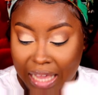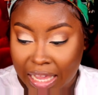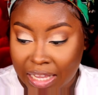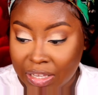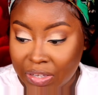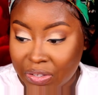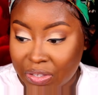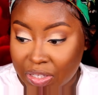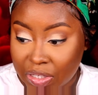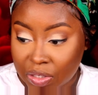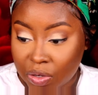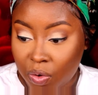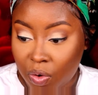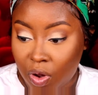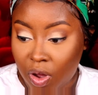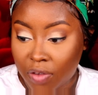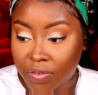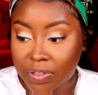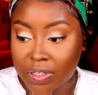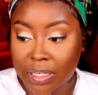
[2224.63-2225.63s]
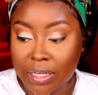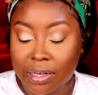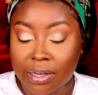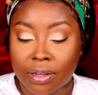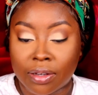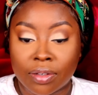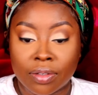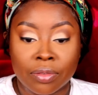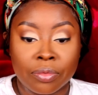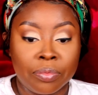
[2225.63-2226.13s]
I use it so often.
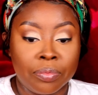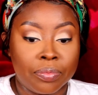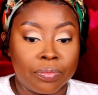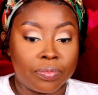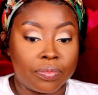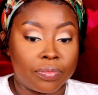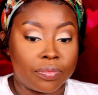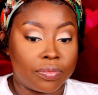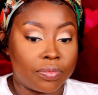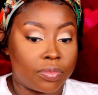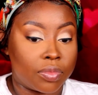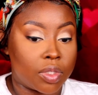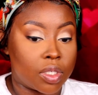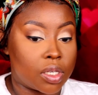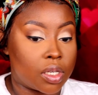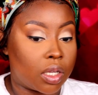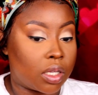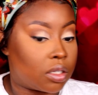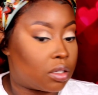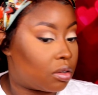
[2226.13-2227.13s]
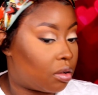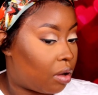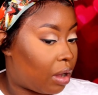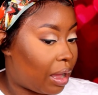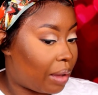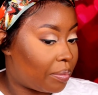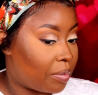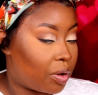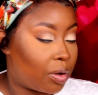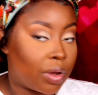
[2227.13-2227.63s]
So
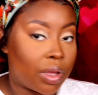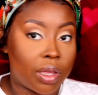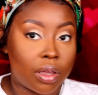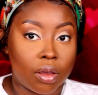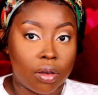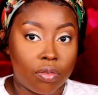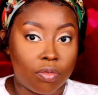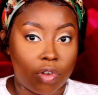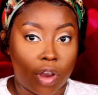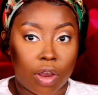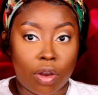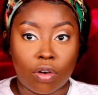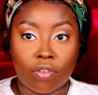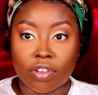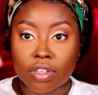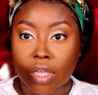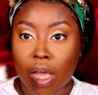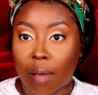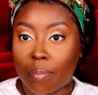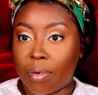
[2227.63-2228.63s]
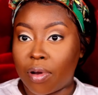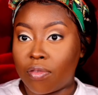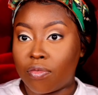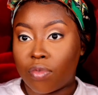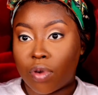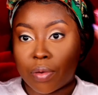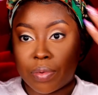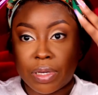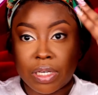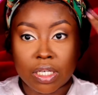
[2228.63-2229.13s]
I'm going right over top of
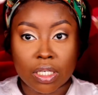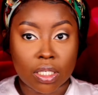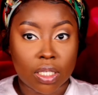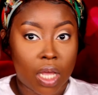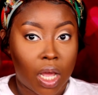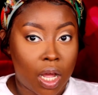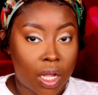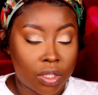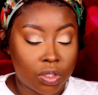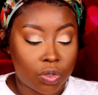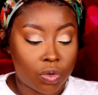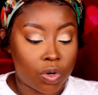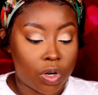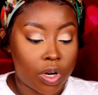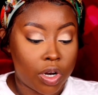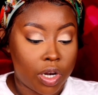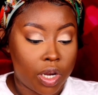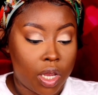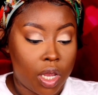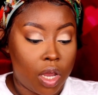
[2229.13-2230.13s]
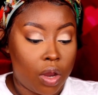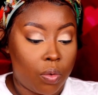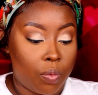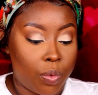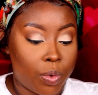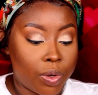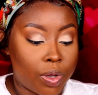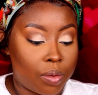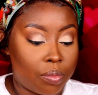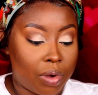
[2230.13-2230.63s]
where we just contoured.
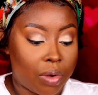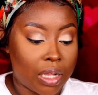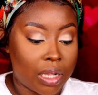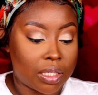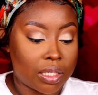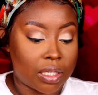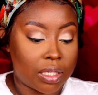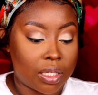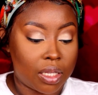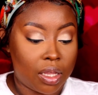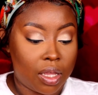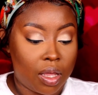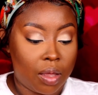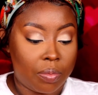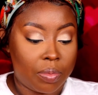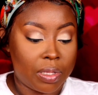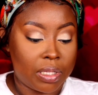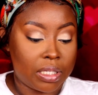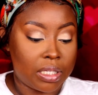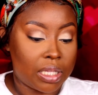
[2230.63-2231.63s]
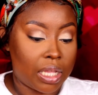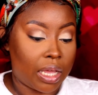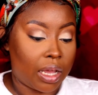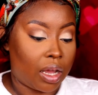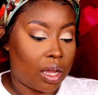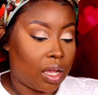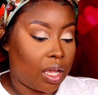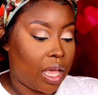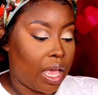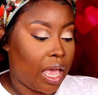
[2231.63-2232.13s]
We're gonna bronze this up. This is like
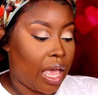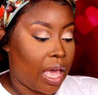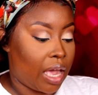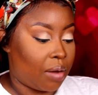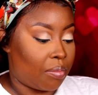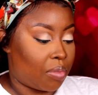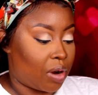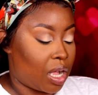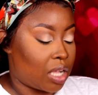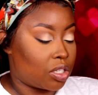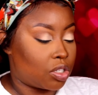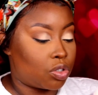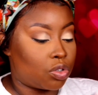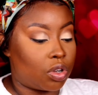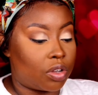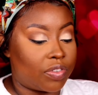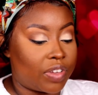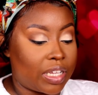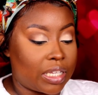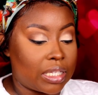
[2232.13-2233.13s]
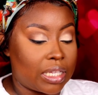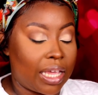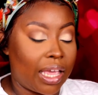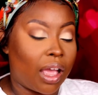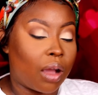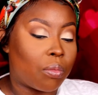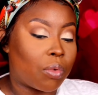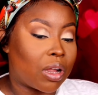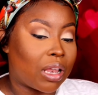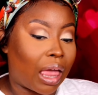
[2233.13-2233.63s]
adding bronzer to a face,
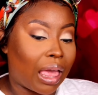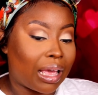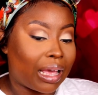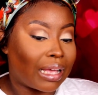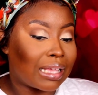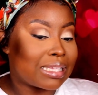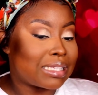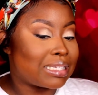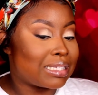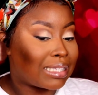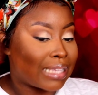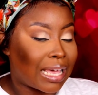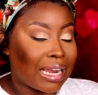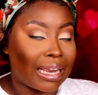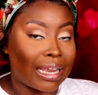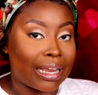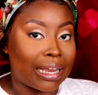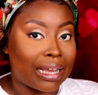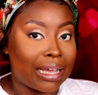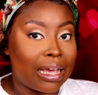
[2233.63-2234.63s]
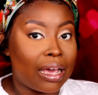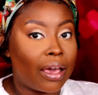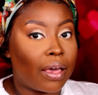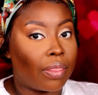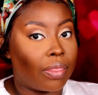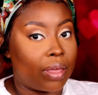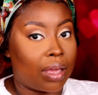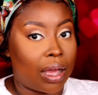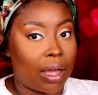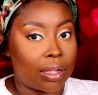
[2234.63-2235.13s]
and we're like setting
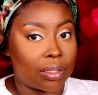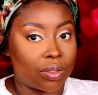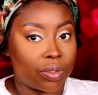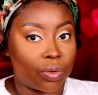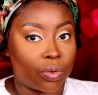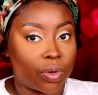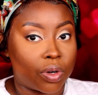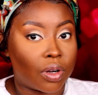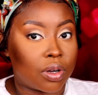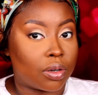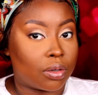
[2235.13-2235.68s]
the contour.